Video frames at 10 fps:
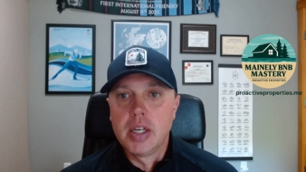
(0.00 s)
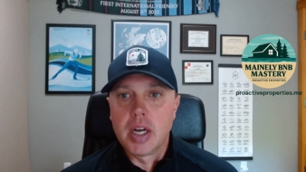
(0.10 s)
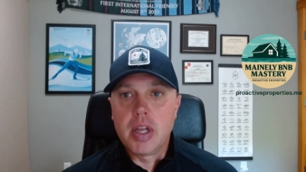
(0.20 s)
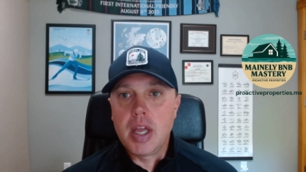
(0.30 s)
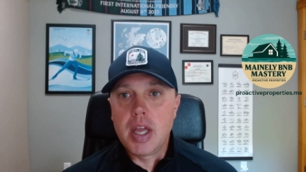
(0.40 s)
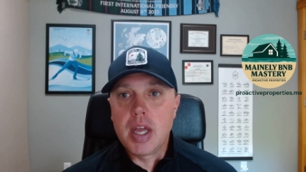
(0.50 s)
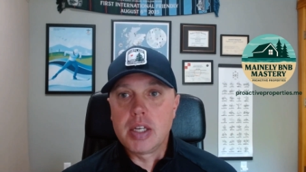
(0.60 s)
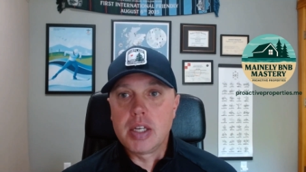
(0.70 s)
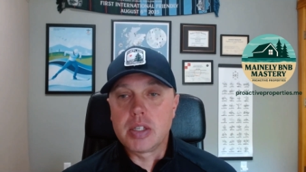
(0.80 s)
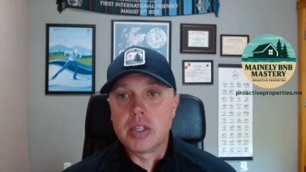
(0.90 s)

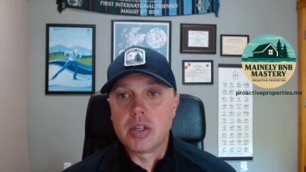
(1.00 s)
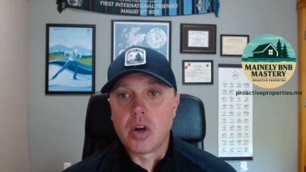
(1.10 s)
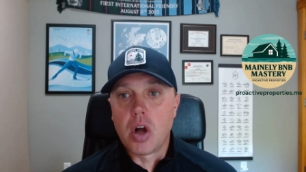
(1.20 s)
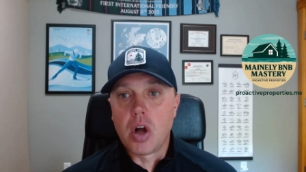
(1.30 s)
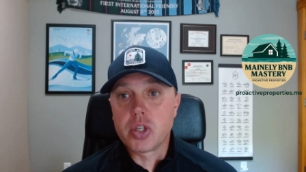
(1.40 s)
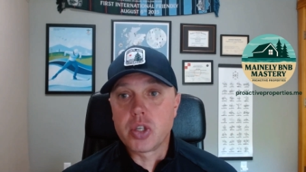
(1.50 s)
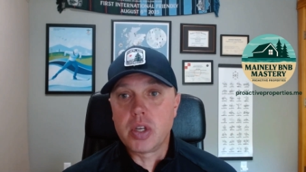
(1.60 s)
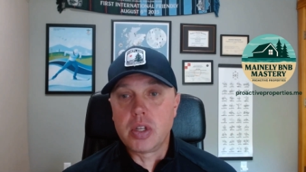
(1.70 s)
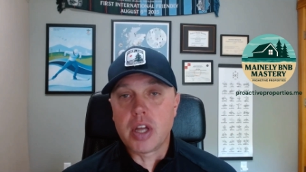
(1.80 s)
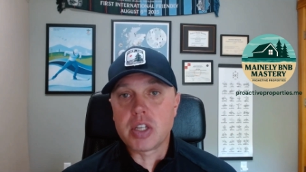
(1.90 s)
And also,
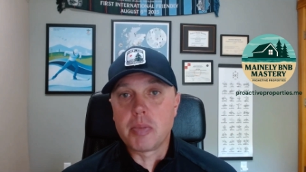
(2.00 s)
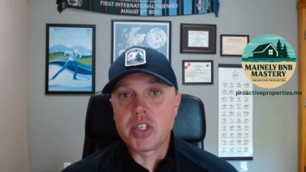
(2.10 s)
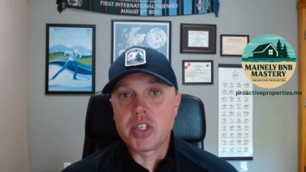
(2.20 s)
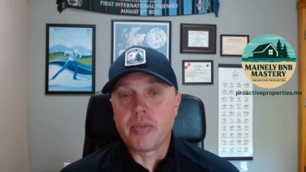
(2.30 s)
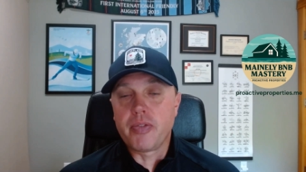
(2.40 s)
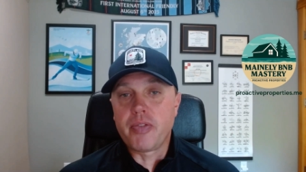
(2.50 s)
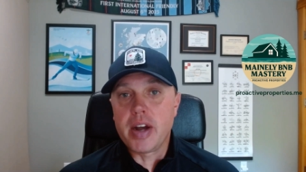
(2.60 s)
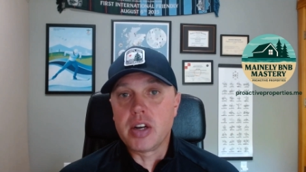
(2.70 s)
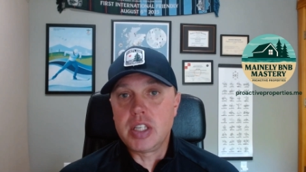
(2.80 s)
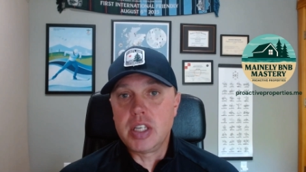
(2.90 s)
as I mentioned, the
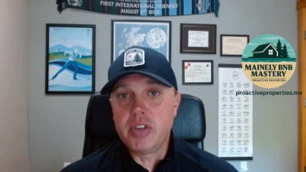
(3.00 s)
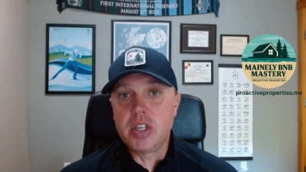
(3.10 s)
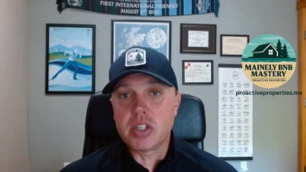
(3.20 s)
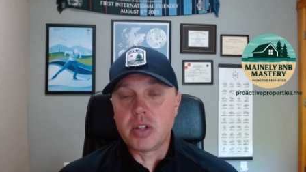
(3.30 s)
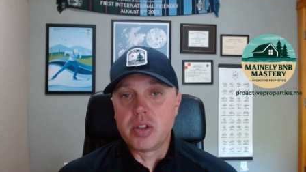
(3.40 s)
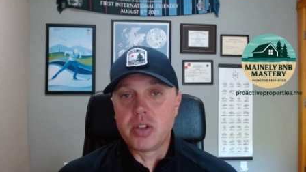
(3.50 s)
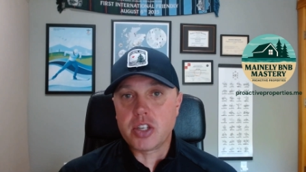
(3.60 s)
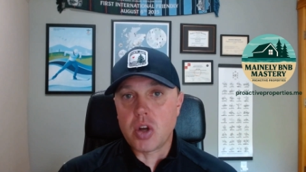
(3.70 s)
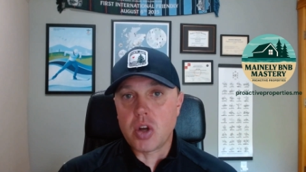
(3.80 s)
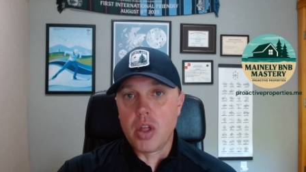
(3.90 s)
Fire TVs,
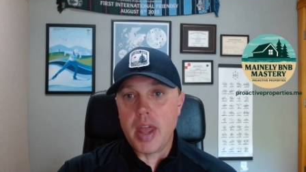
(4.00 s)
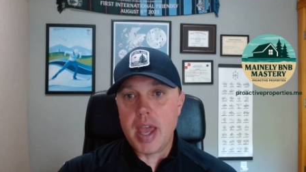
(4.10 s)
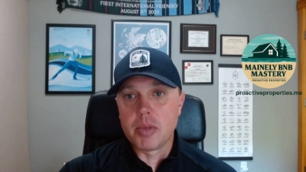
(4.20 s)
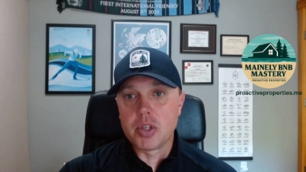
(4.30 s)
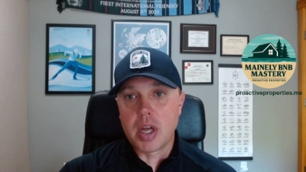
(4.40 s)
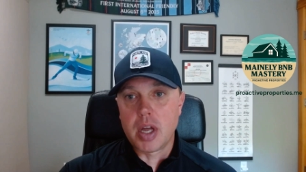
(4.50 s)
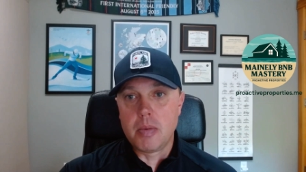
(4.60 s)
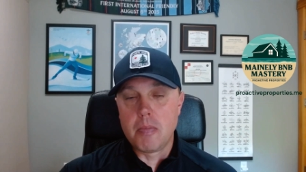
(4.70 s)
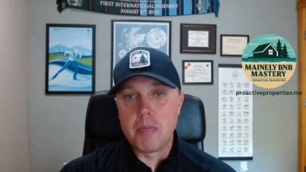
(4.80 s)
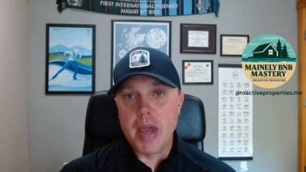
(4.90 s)
that's all
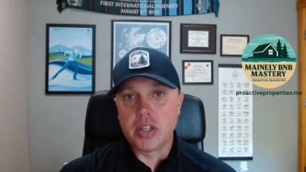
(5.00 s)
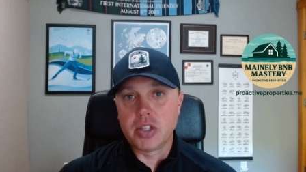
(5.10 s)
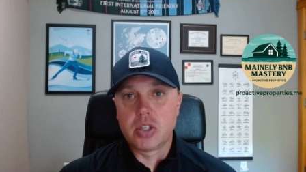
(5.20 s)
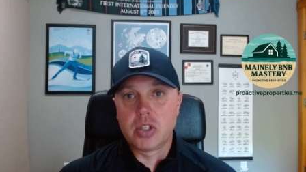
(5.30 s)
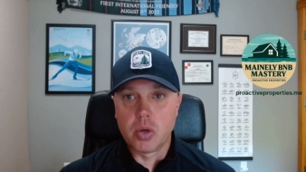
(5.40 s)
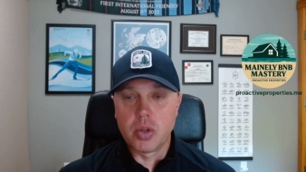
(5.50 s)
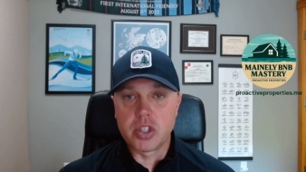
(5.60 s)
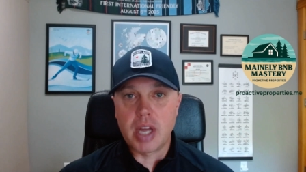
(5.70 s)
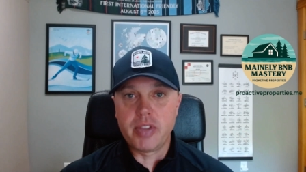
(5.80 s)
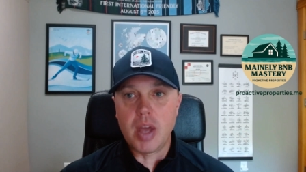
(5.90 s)
Amazon based. So
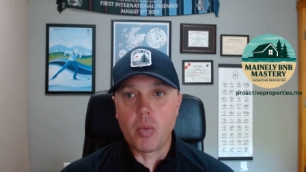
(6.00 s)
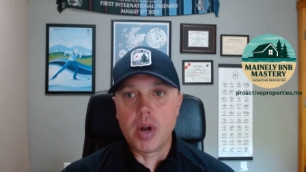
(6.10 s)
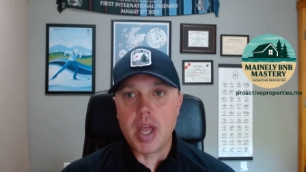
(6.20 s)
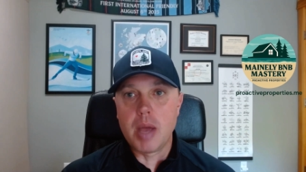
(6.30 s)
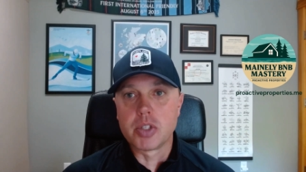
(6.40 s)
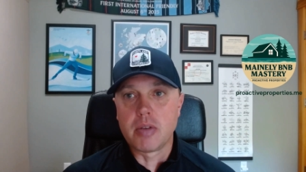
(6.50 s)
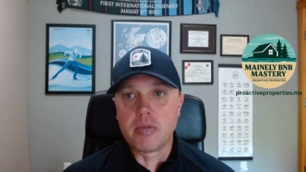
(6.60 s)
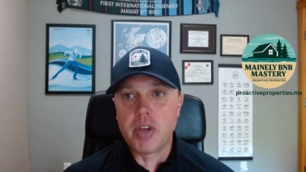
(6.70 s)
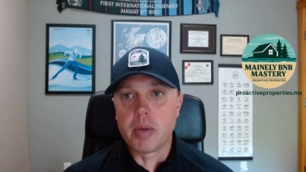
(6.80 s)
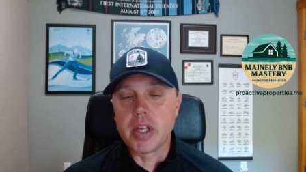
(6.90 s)
it's kind of in that one Amazon
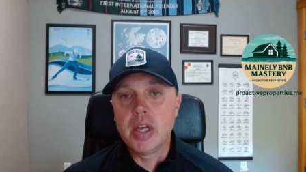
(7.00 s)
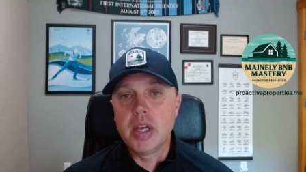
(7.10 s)
family.